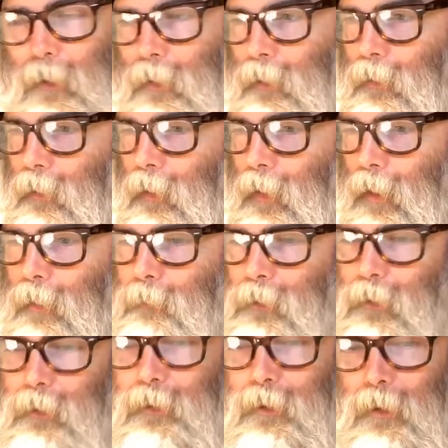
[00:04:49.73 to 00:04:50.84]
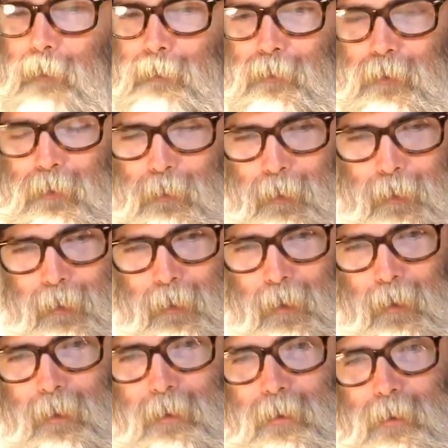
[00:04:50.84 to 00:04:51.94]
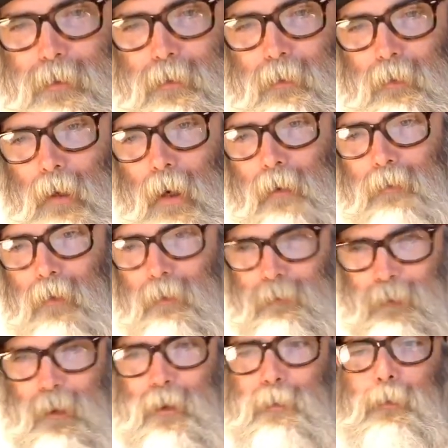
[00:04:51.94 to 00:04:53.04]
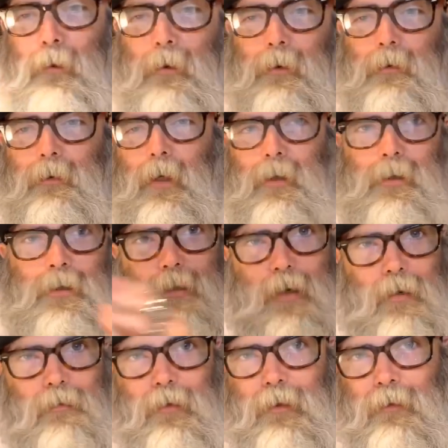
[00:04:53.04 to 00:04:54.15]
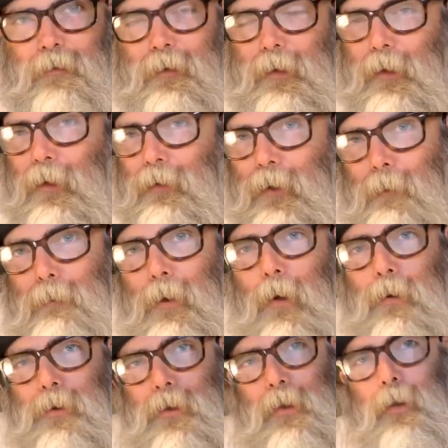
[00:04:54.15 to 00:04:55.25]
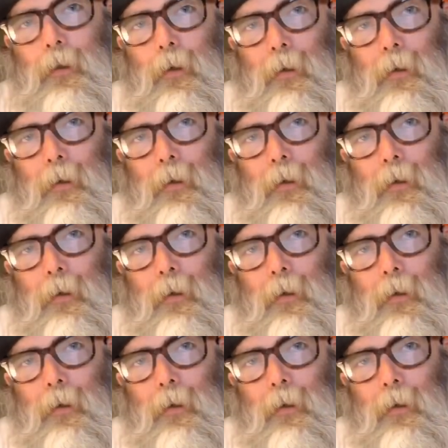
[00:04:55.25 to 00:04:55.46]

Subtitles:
I am going to keep doing these live on Facebook, then saving the video, then posting it on